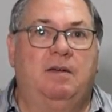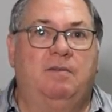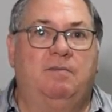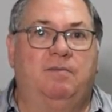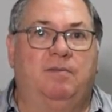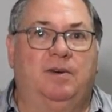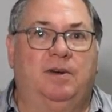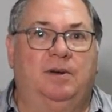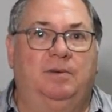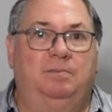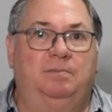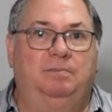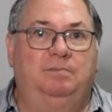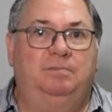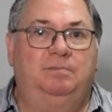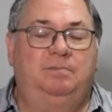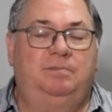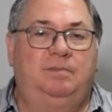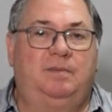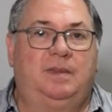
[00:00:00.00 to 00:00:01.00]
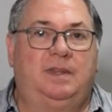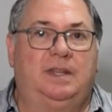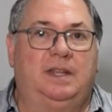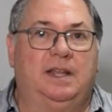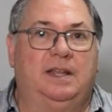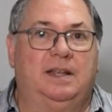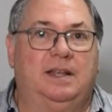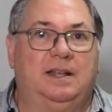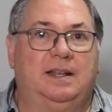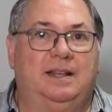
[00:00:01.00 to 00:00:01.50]
from
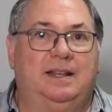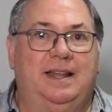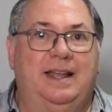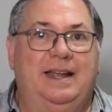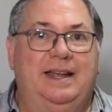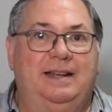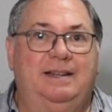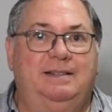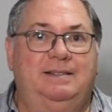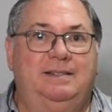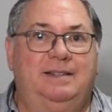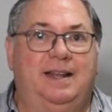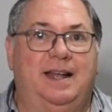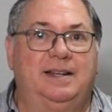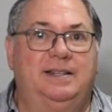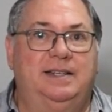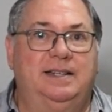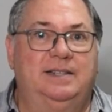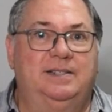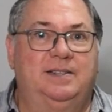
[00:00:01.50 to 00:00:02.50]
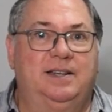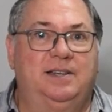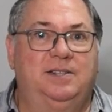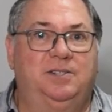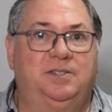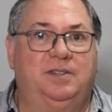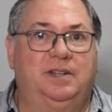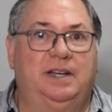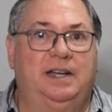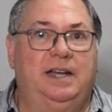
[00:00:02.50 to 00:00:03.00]
the late 19th
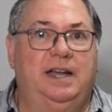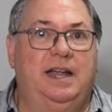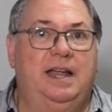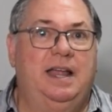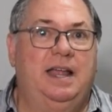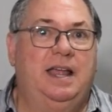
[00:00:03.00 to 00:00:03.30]
century.